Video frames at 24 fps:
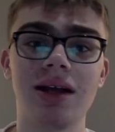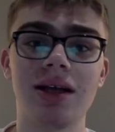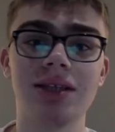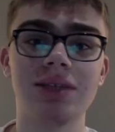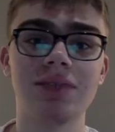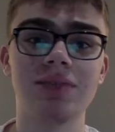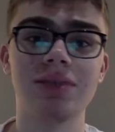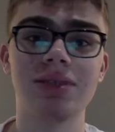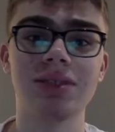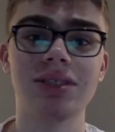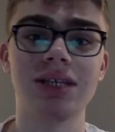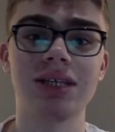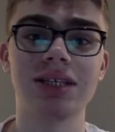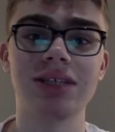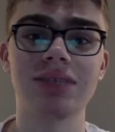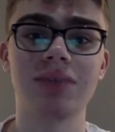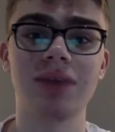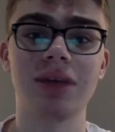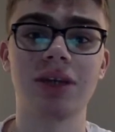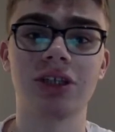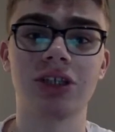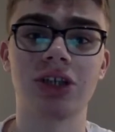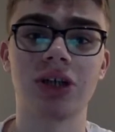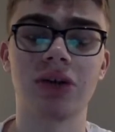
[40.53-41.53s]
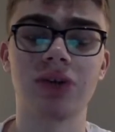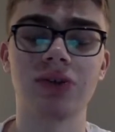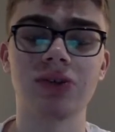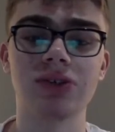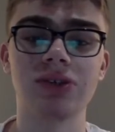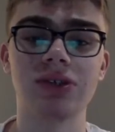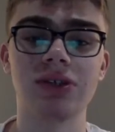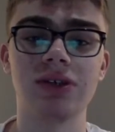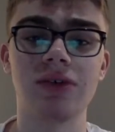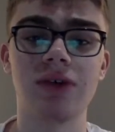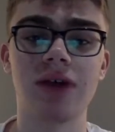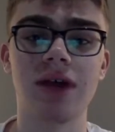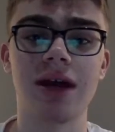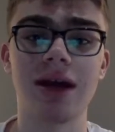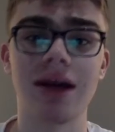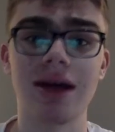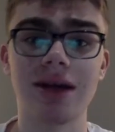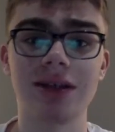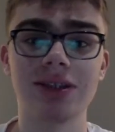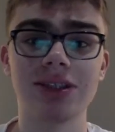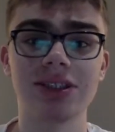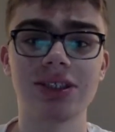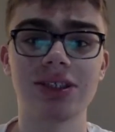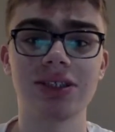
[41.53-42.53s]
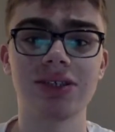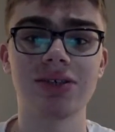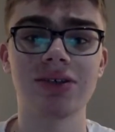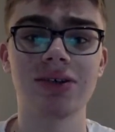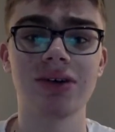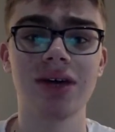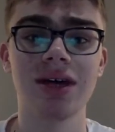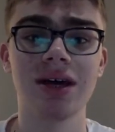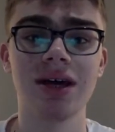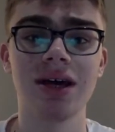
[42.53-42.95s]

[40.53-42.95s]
is possessed by Charles Lee Ray. So